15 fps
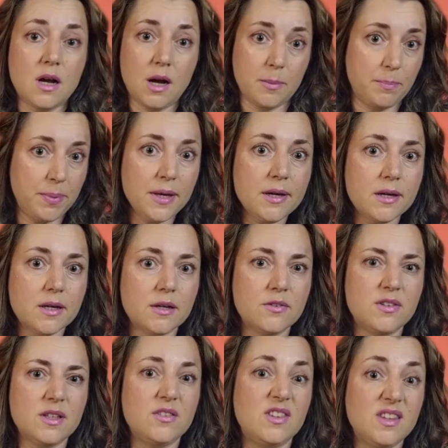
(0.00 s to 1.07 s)
are big
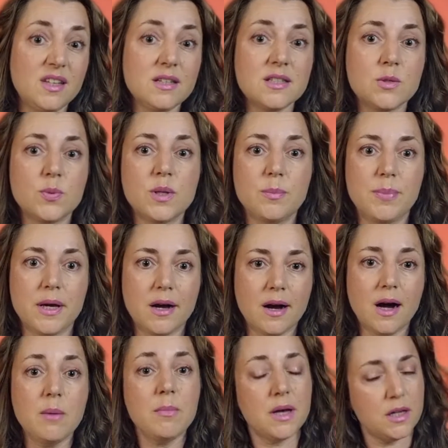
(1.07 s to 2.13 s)
that this will
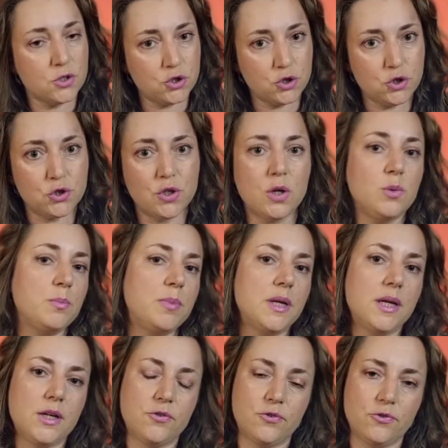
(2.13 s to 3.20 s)
become a strong
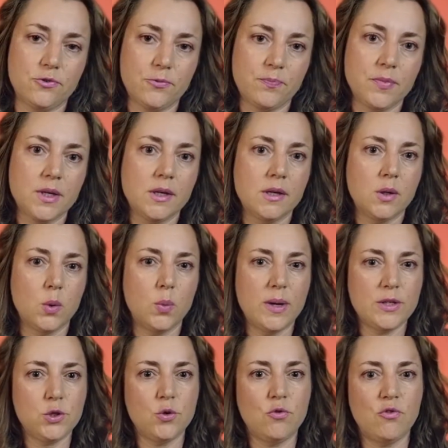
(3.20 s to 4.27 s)
belief.
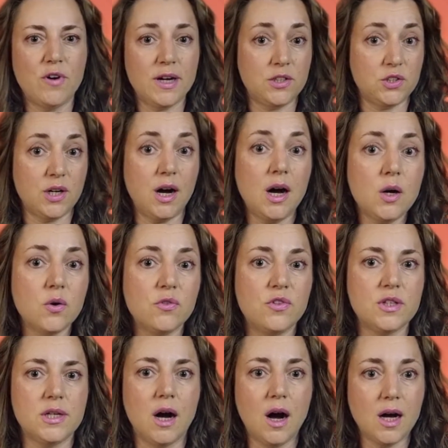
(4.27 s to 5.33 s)
When you find out
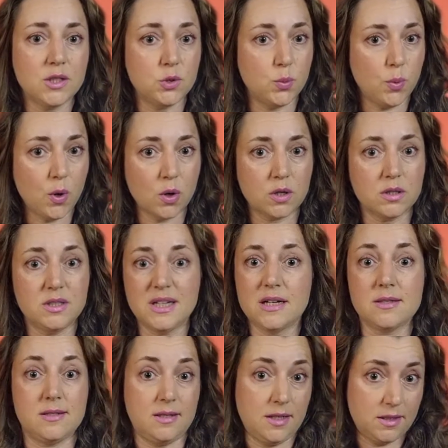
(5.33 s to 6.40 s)
that hard work
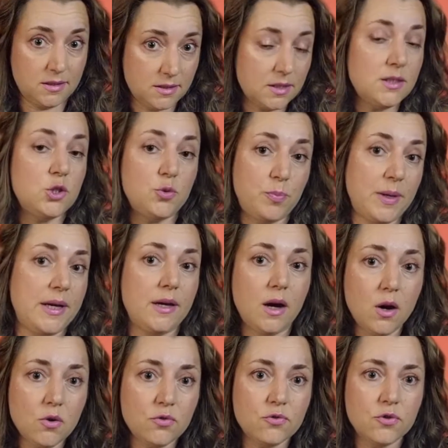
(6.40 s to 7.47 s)
does indeed pay
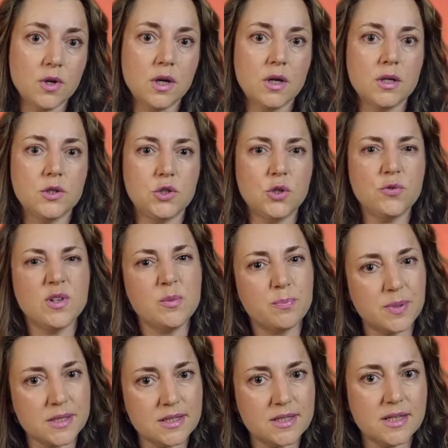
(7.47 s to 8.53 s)
off, you will
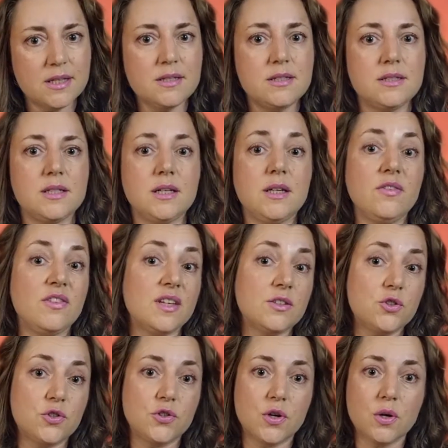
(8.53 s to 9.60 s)
persist in
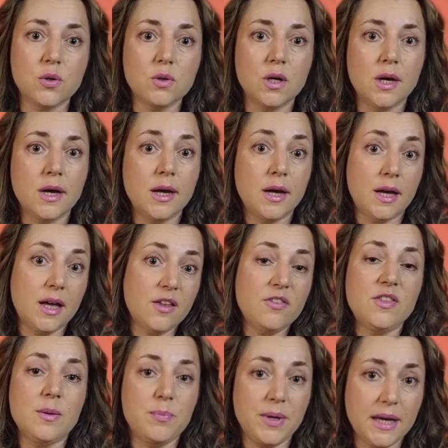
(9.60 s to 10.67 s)
that role
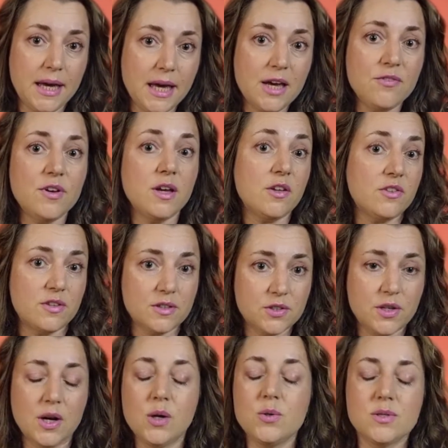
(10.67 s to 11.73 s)
and the behavior
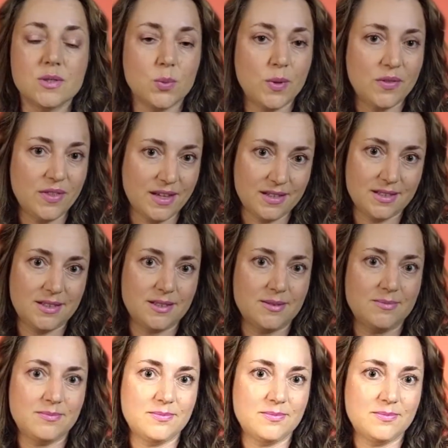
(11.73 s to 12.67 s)
that goes with it.